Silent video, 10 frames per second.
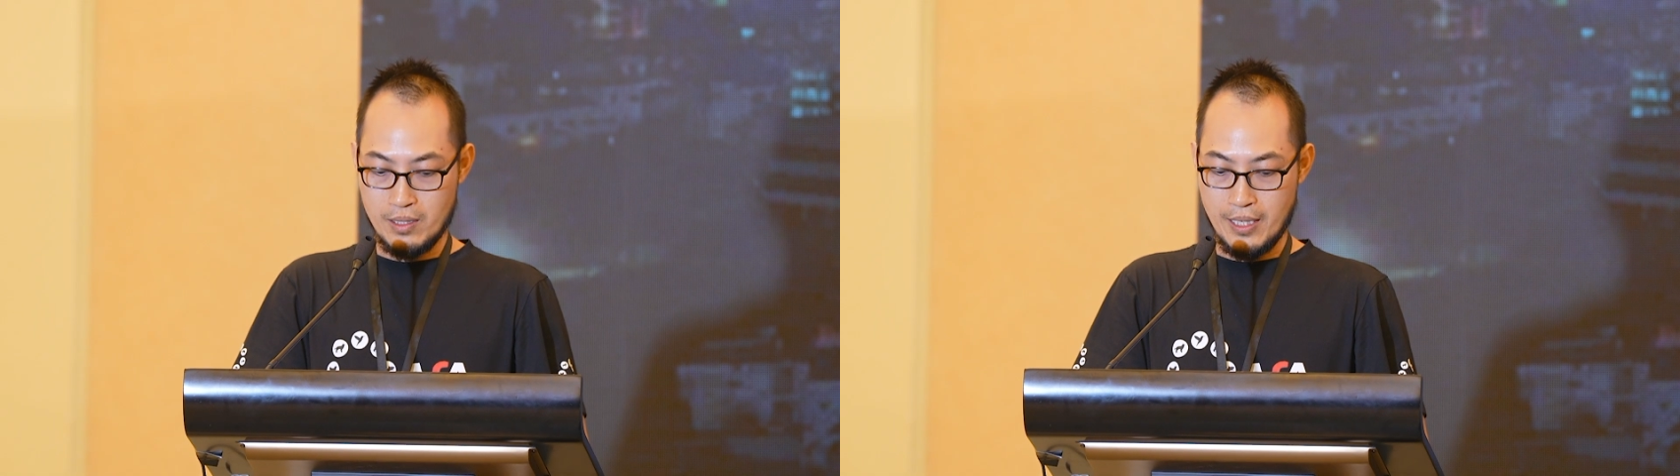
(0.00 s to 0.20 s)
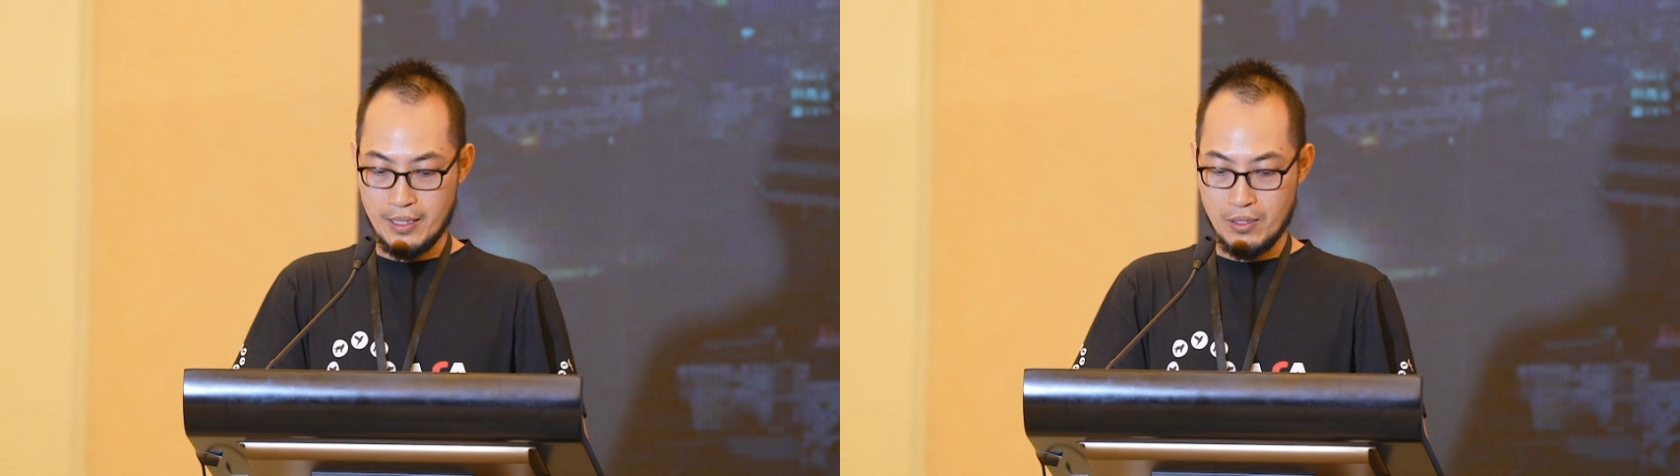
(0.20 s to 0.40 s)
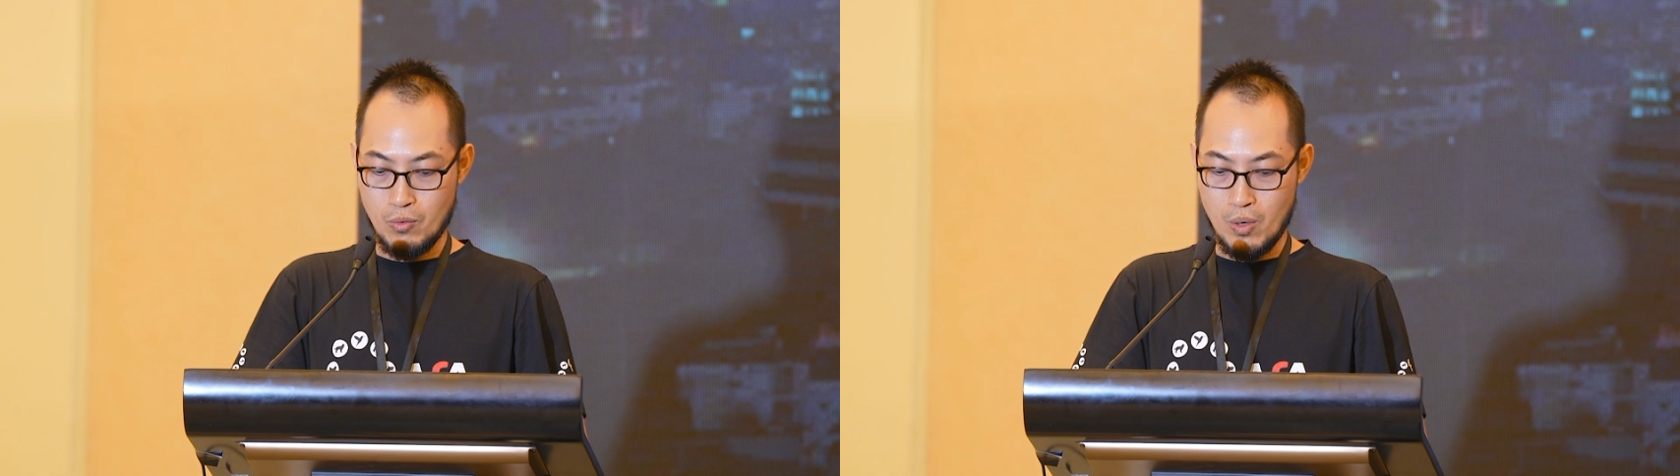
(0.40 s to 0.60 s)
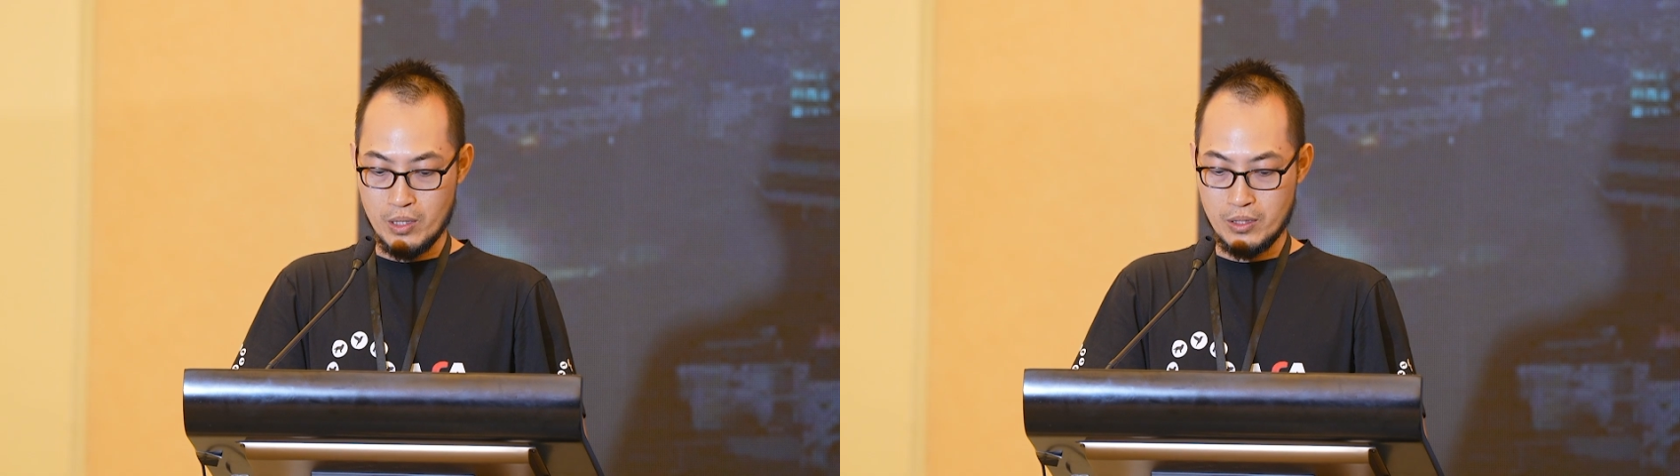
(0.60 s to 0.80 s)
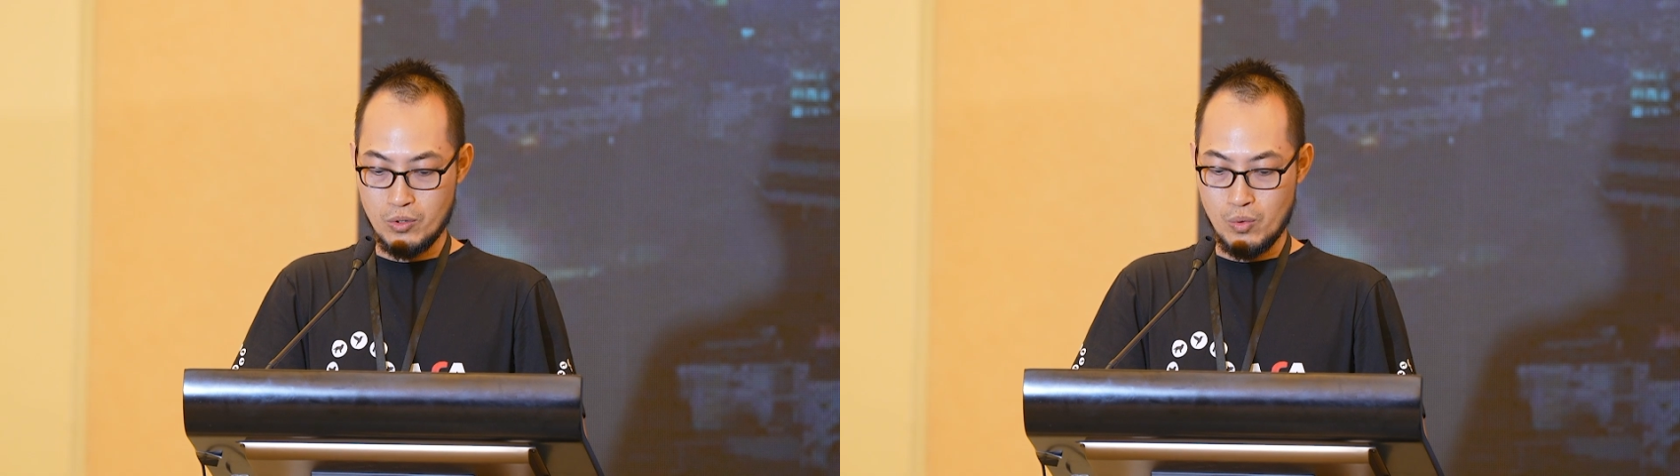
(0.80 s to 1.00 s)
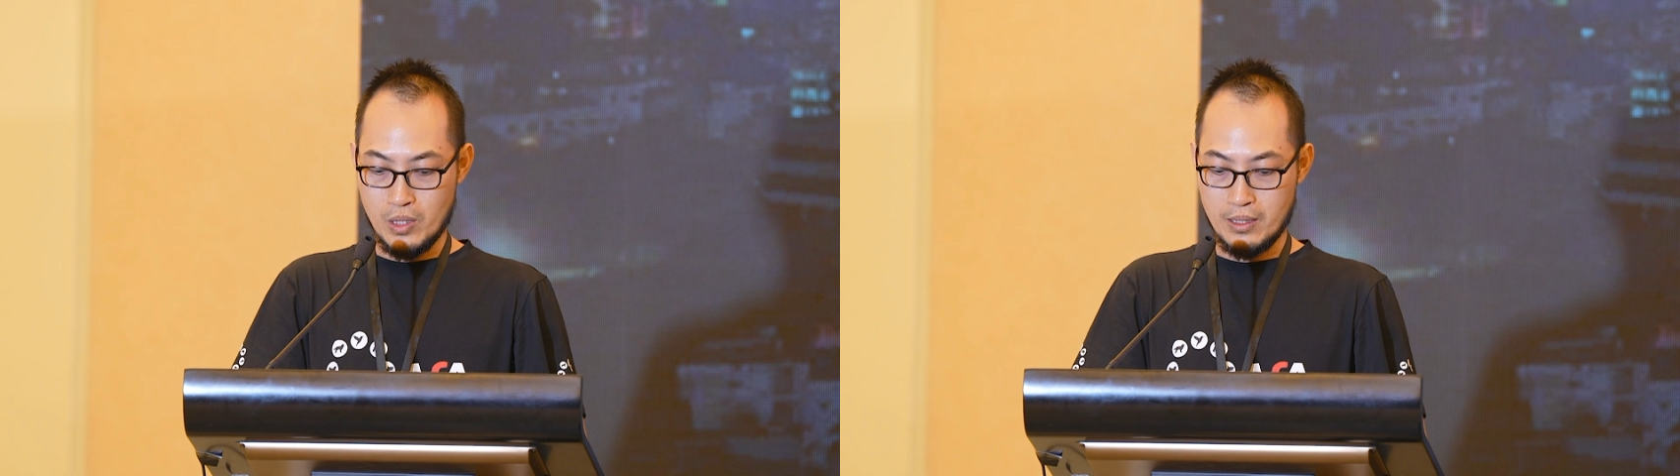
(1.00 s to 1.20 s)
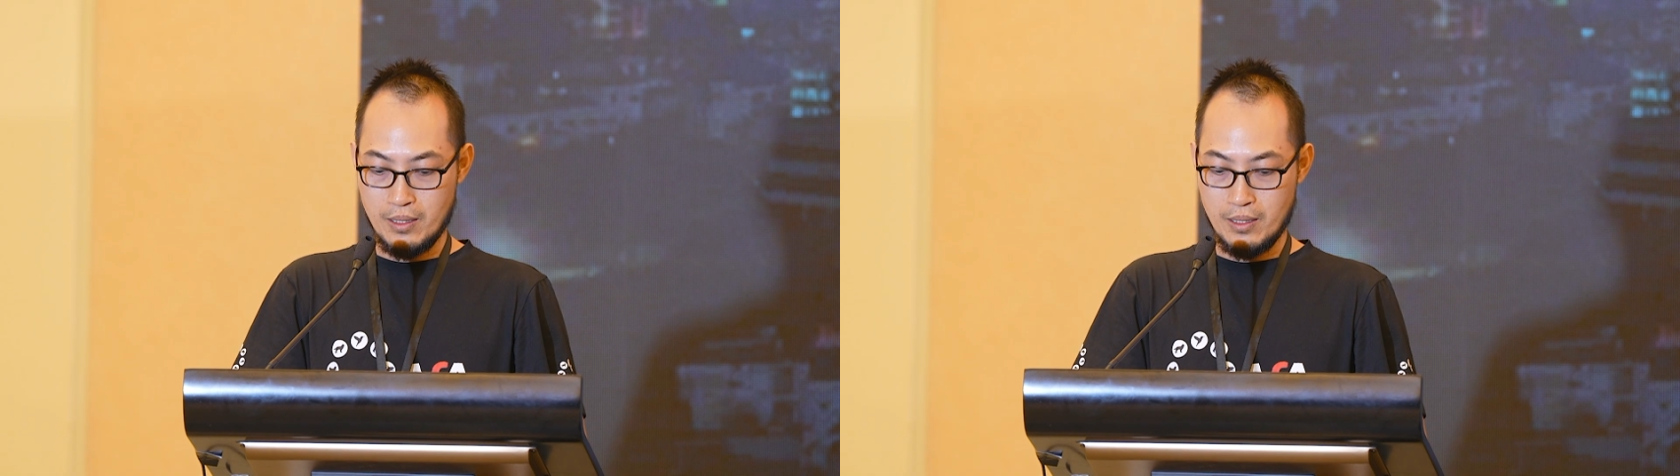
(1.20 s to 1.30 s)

that the works toward